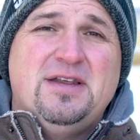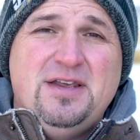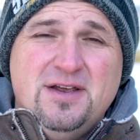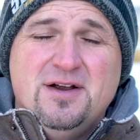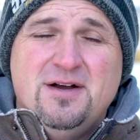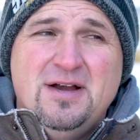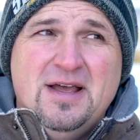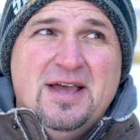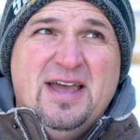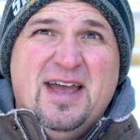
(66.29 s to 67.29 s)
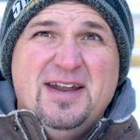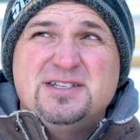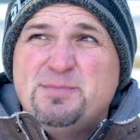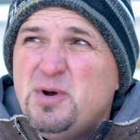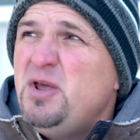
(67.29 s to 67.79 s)
here and
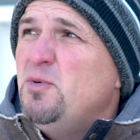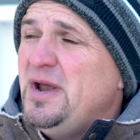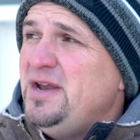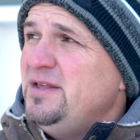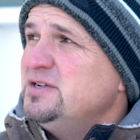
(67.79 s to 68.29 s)
it's pretty windy.